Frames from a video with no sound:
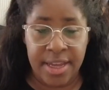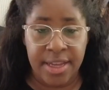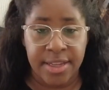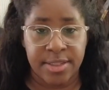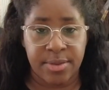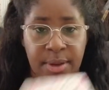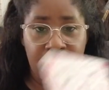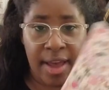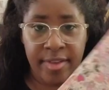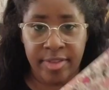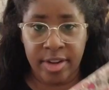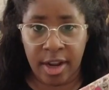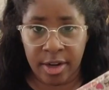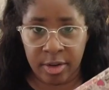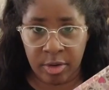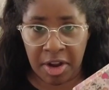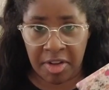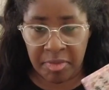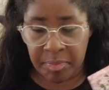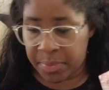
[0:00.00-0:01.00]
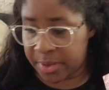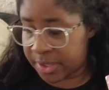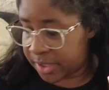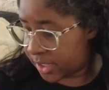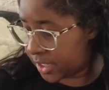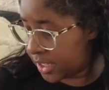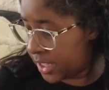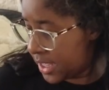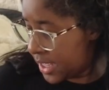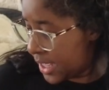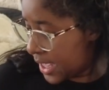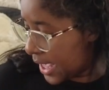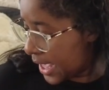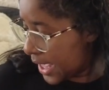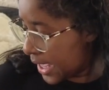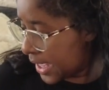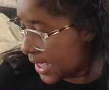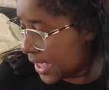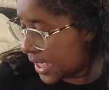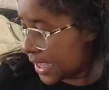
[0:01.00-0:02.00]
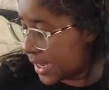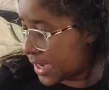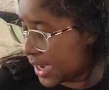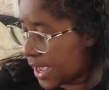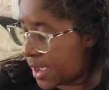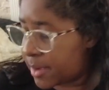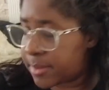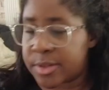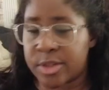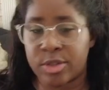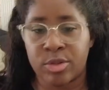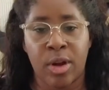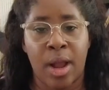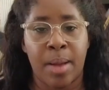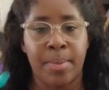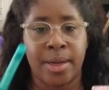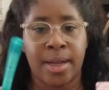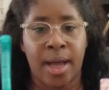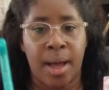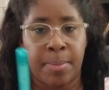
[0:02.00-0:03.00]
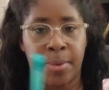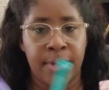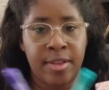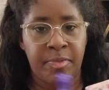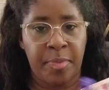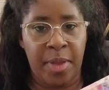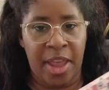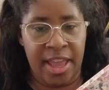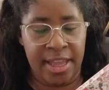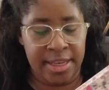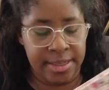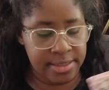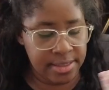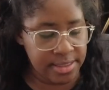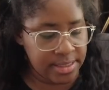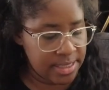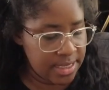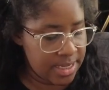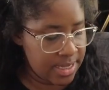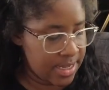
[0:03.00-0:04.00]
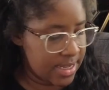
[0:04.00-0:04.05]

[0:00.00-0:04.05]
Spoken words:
So I have an autograph book, and I would just grab a couple of pins